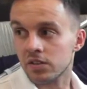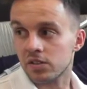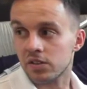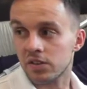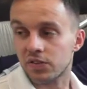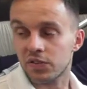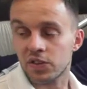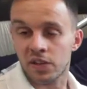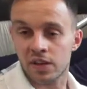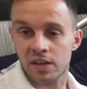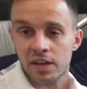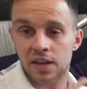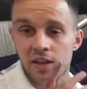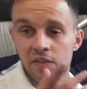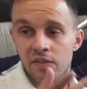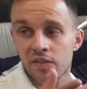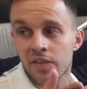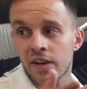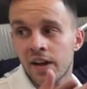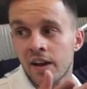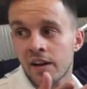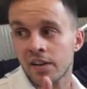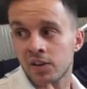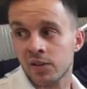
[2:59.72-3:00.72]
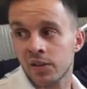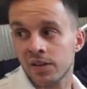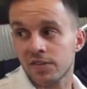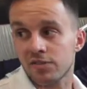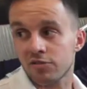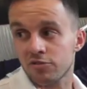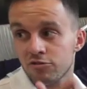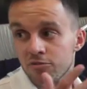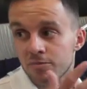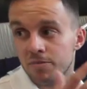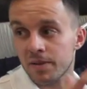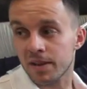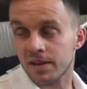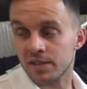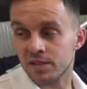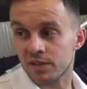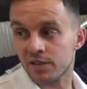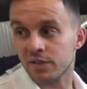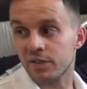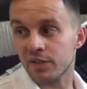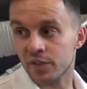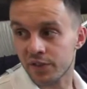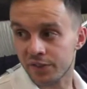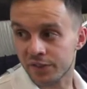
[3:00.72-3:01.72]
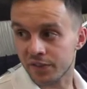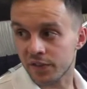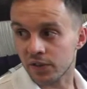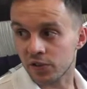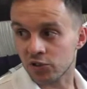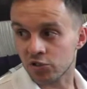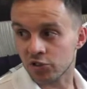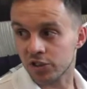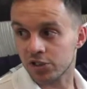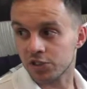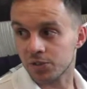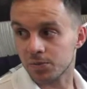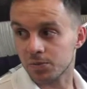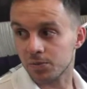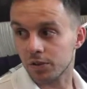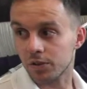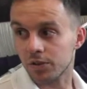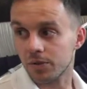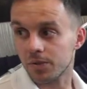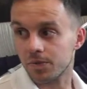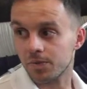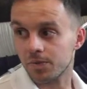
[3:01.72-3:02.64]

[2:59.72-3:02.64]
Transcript: So if you didn't have that, you'd have to replace it for the filtration one,